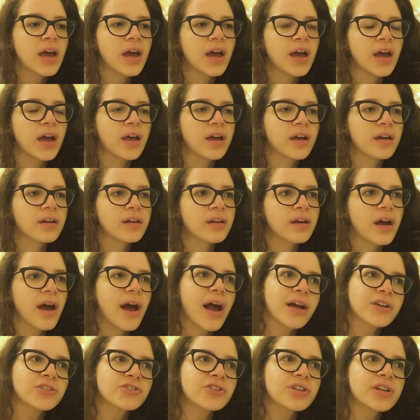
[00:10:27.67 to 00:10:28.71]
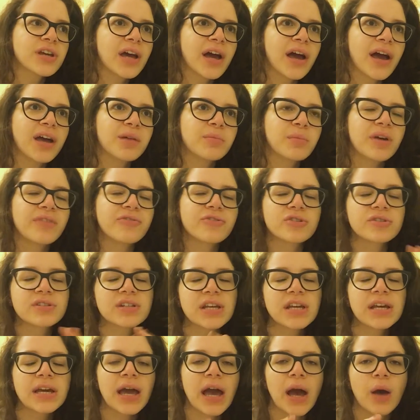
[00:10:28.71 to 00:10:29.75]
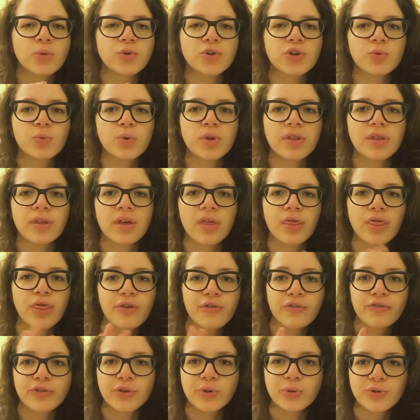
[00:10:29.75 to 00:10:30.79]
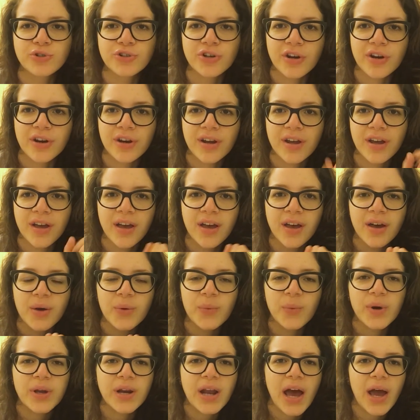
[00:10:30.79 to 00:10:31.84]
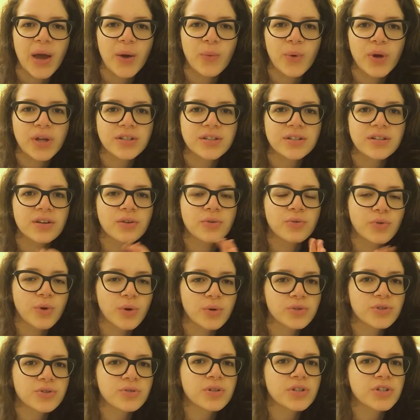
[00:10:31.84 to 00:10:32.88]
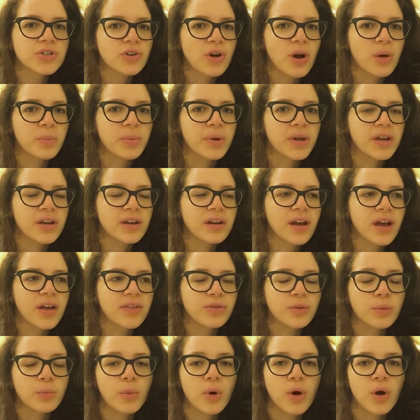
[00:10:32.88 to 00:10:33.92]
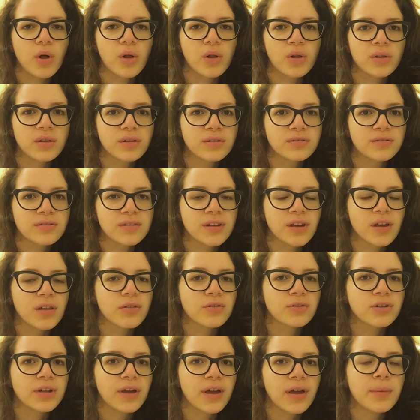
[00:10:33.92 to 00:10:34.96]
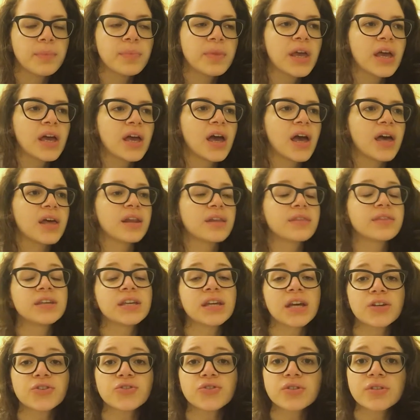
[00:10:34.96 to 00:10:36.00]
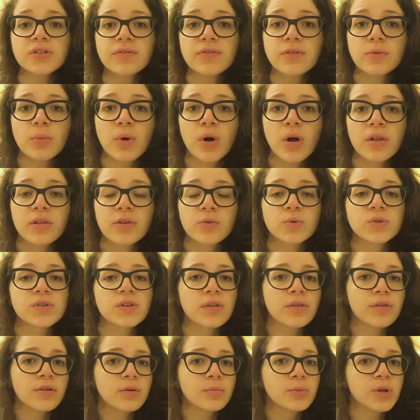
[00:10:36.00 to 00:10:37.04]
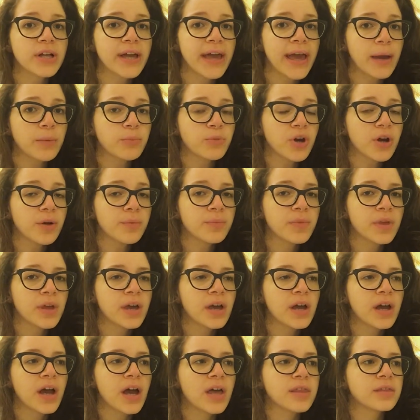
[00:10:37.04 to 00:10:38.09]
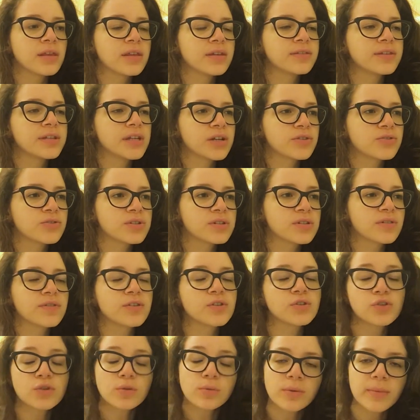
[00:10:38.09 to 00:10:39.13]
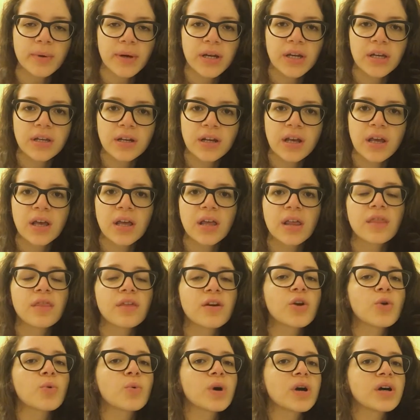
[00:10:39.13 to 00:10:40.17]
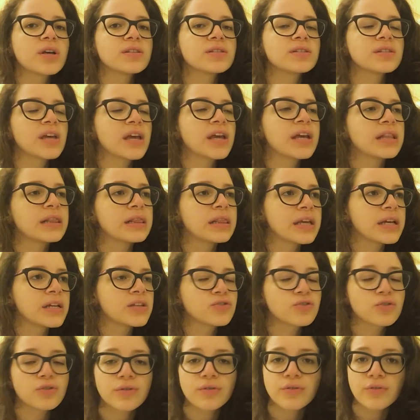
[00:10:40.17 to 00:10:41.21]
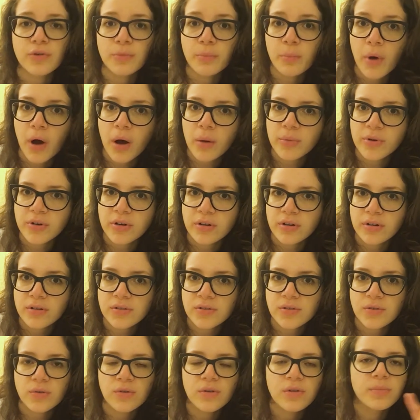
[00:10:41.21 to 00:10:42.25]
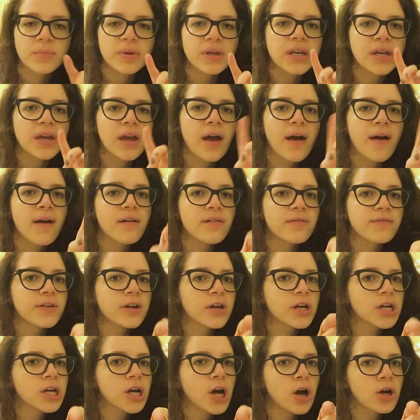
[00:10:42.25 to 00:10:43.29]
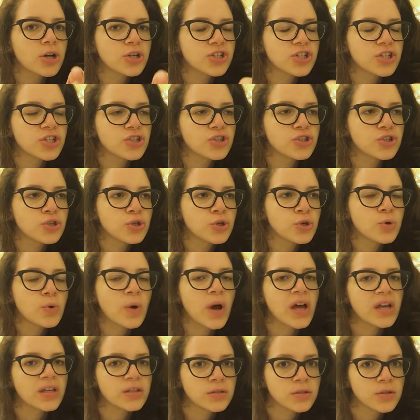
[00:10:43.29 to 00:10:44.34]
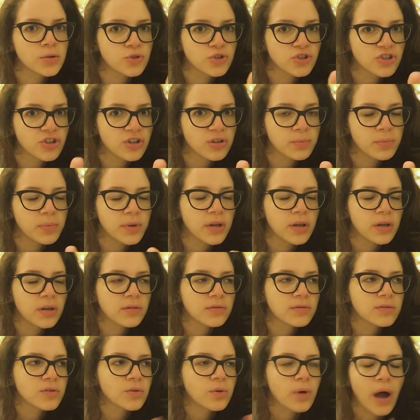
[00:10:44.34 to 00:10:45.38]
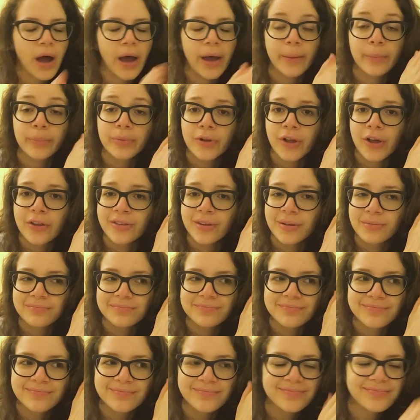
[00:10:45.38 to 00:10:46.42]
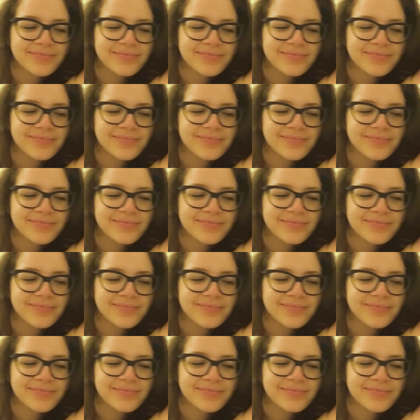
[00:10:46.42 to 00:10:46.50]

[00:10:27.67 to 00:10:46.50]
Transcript: And actually, I had my first encounter with the future when I went grocery shopping at the mall the other day. And at the entrance of the mall, there was a thermal camera, and at the entrance of the supermarket, there was a laser thermometer. So they're being very cautious too, as you should be. So I applaud them.